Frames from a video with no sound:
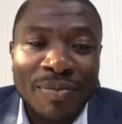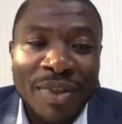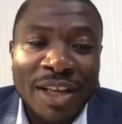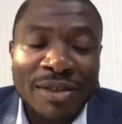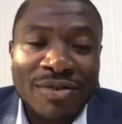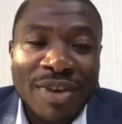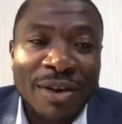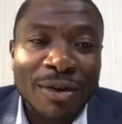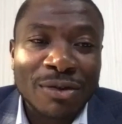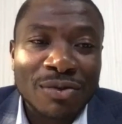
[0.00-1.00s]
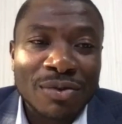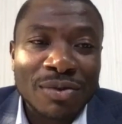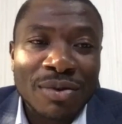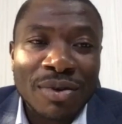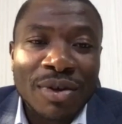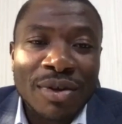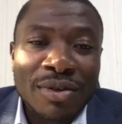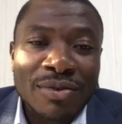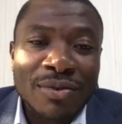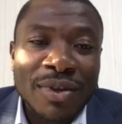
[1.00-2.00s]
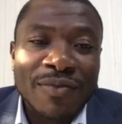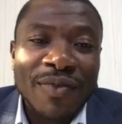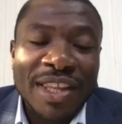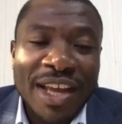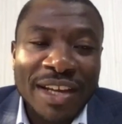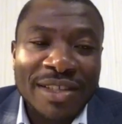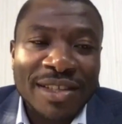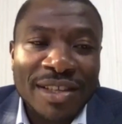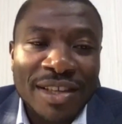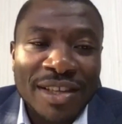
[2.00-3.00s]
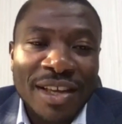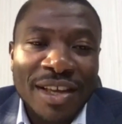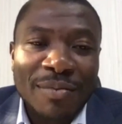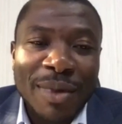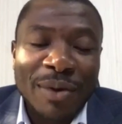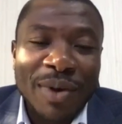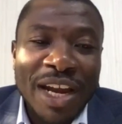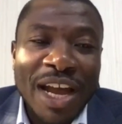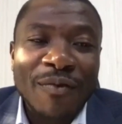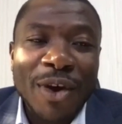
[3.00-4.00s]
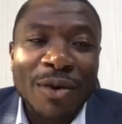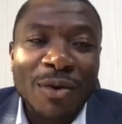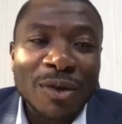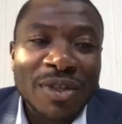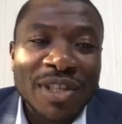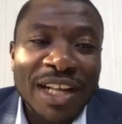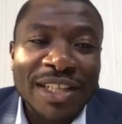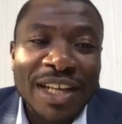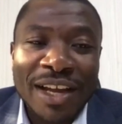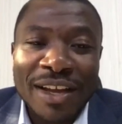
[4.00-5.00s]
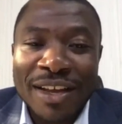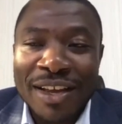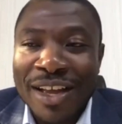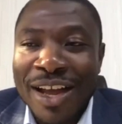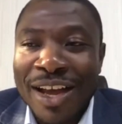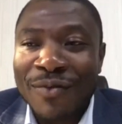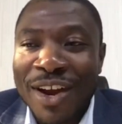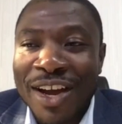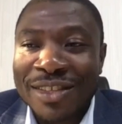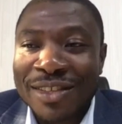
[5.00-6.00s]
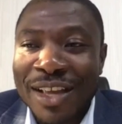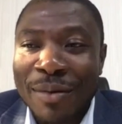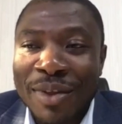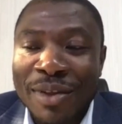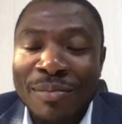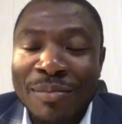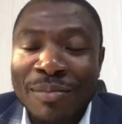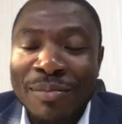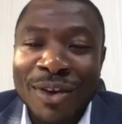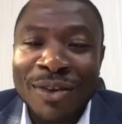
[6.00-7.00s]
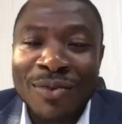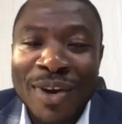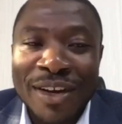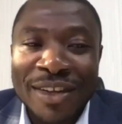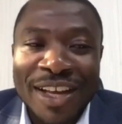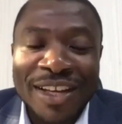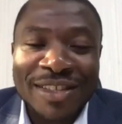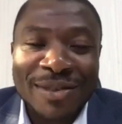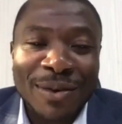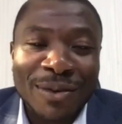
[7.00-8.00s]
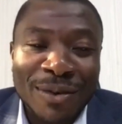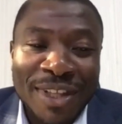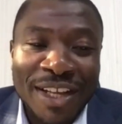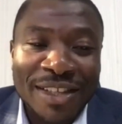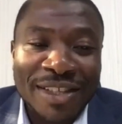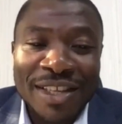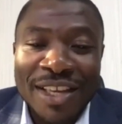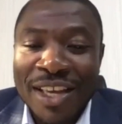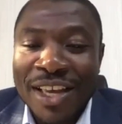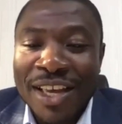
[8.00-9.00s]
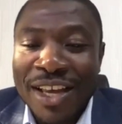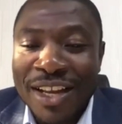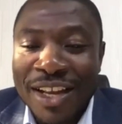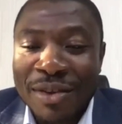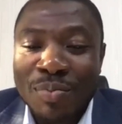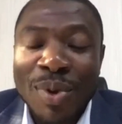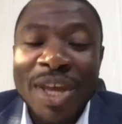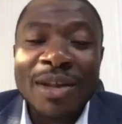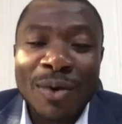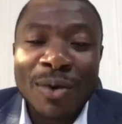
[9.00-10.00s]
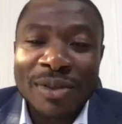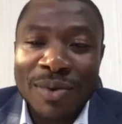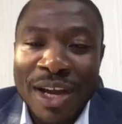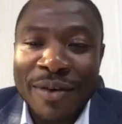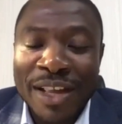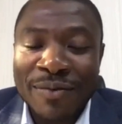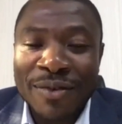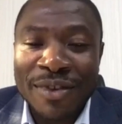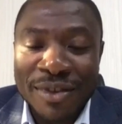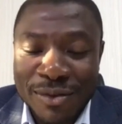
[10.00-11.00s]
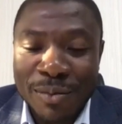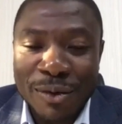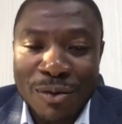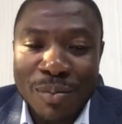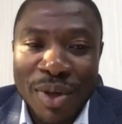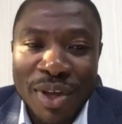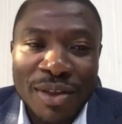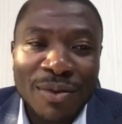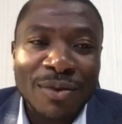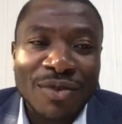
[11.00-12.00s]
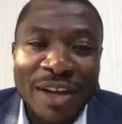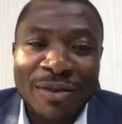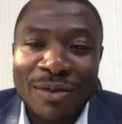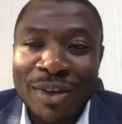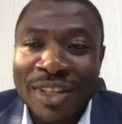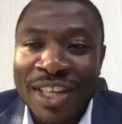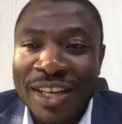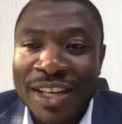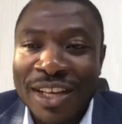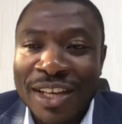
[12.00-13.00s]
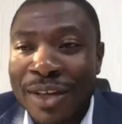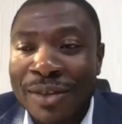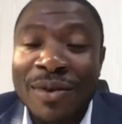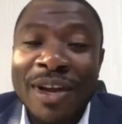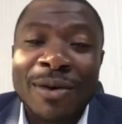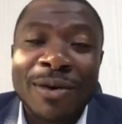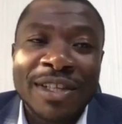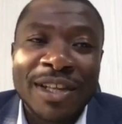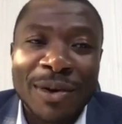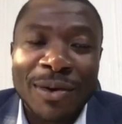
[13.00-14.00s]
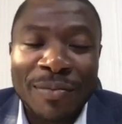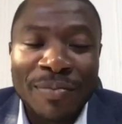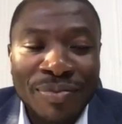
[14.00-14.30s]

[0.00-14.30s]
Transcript: let's try not to evade tax, but we can avoid those that are hard for us. I mean, by talking to our tax consultants and then paying what we are rightfully supposed to pay. Don't try to dodge tax. Otherwise, when you are caught in the law,